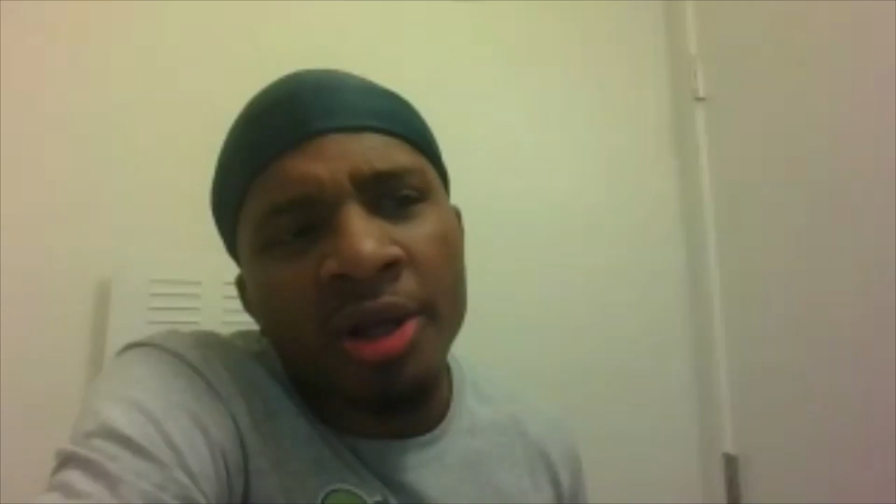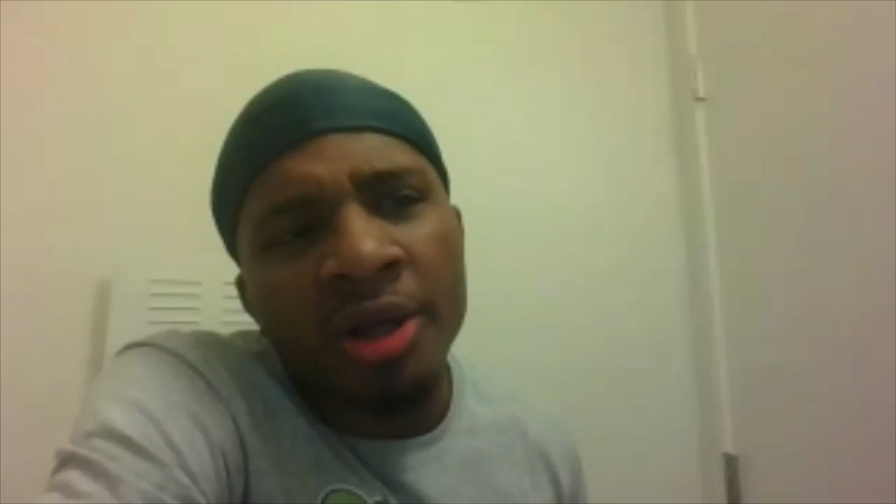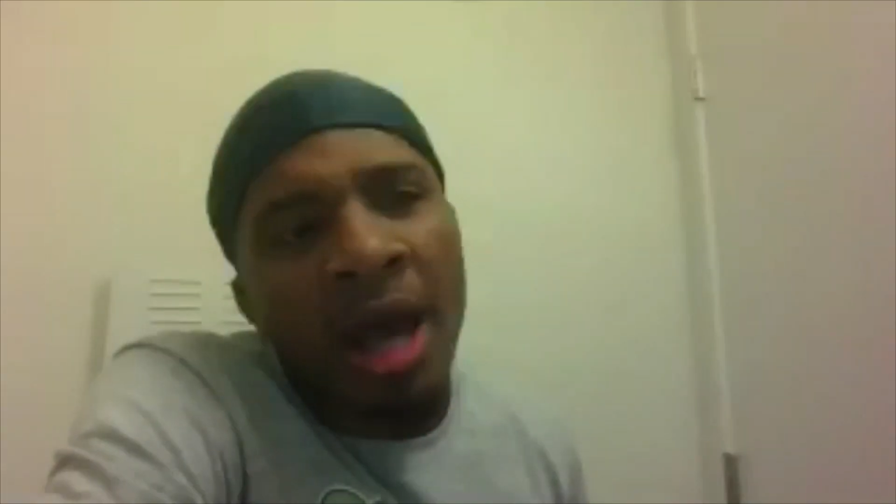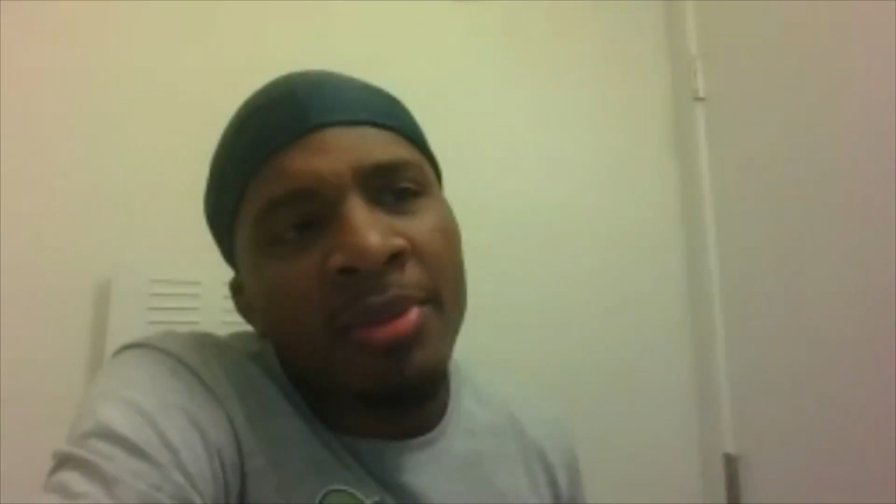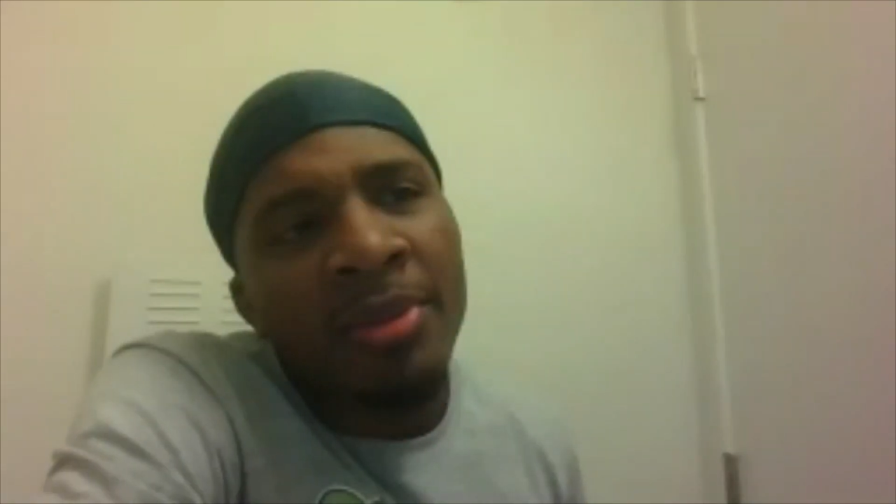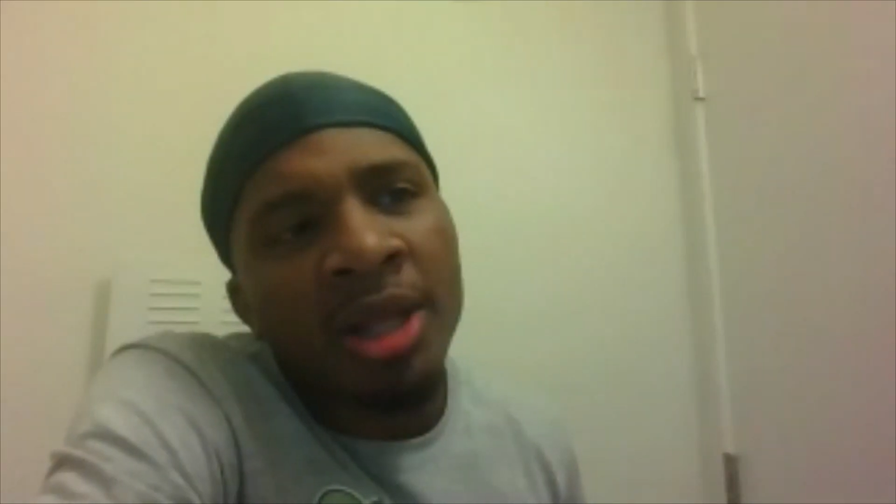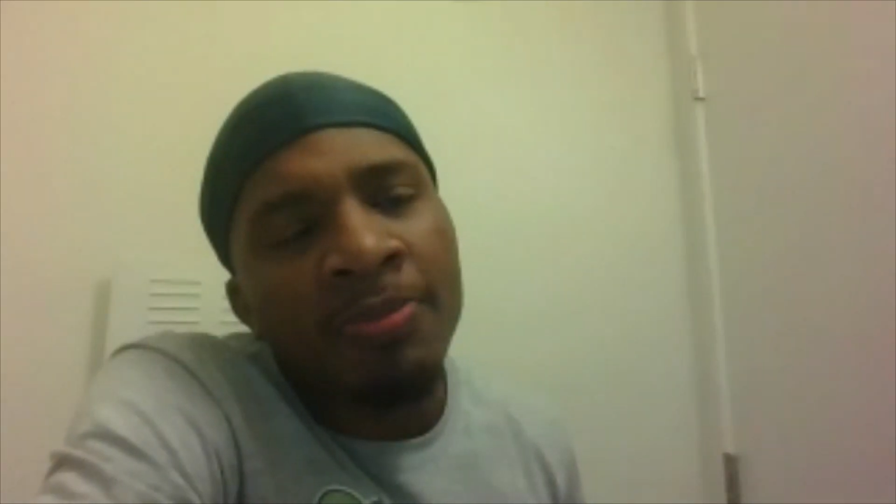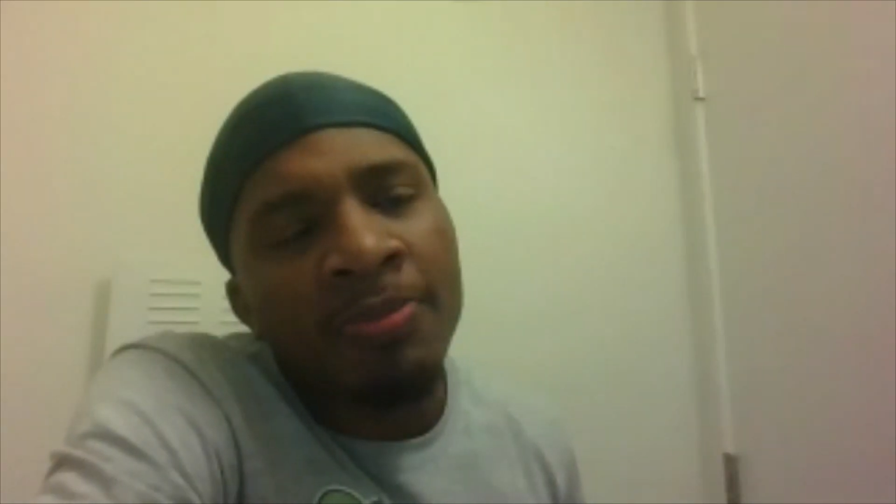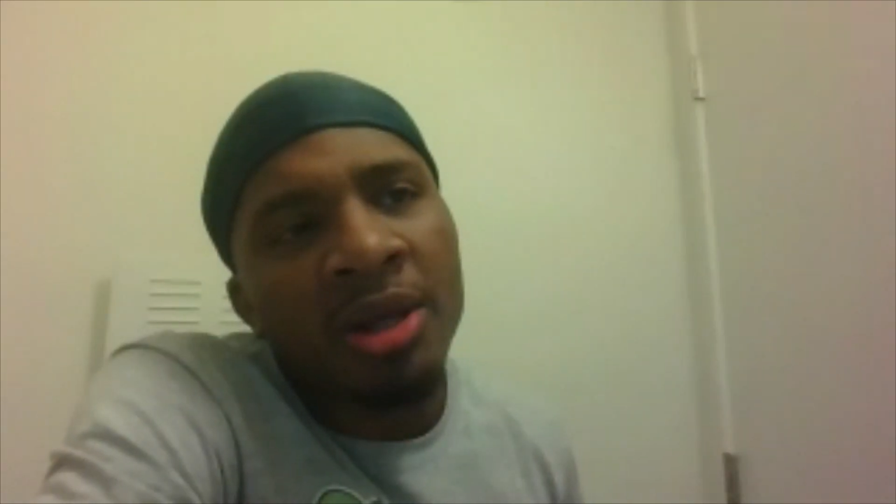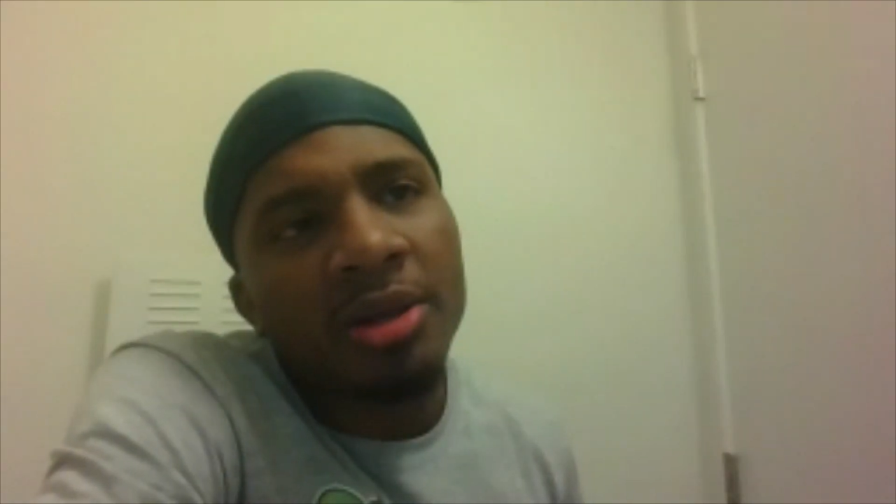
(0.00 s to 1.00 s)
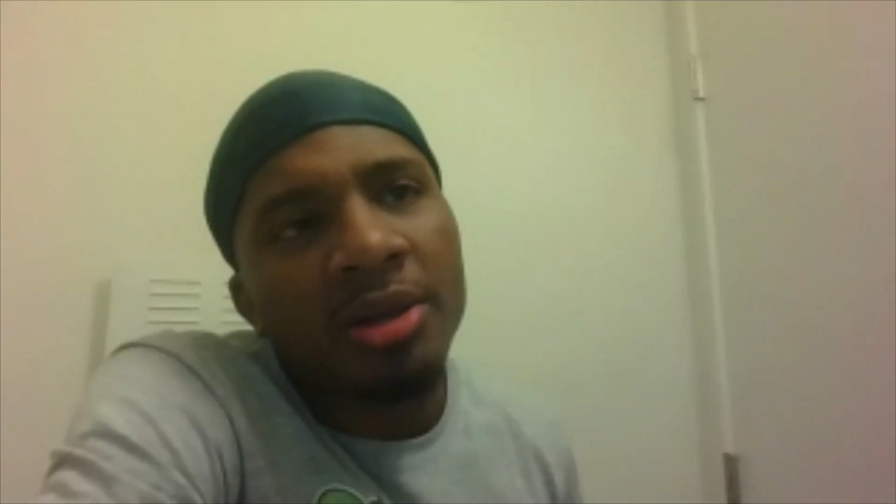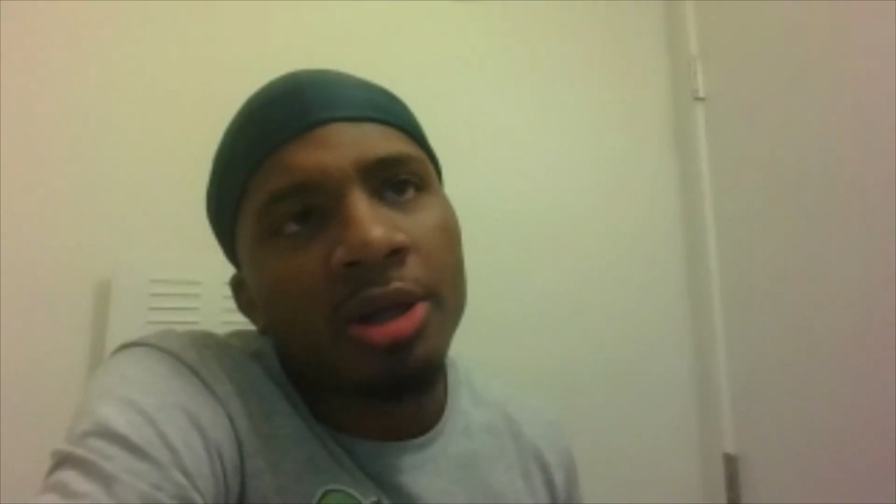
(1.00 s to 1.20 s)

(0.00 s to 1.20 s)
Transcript: I mean, they beat